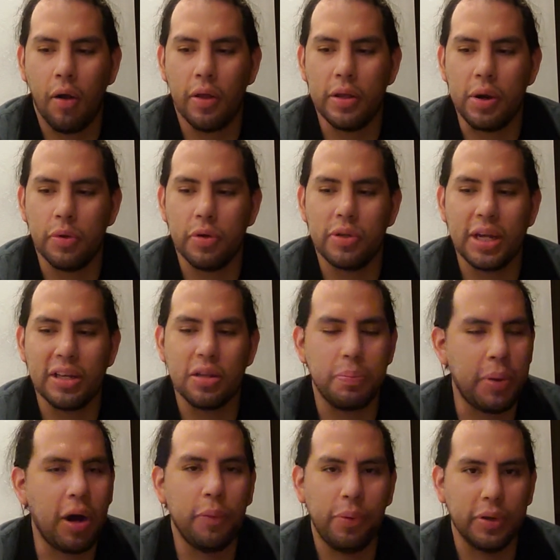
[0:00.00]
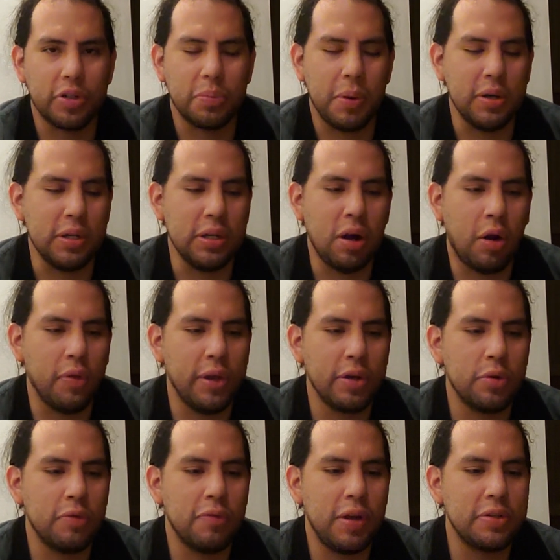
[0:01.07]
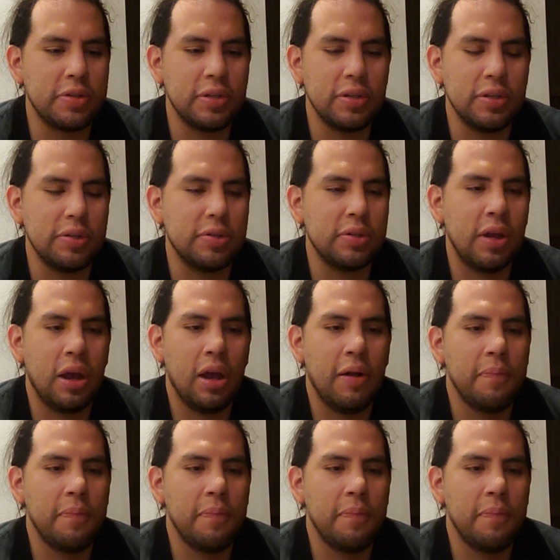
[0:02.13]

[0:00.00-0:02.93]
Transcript: You know, you're taking the public's money. Are they going to invest in this,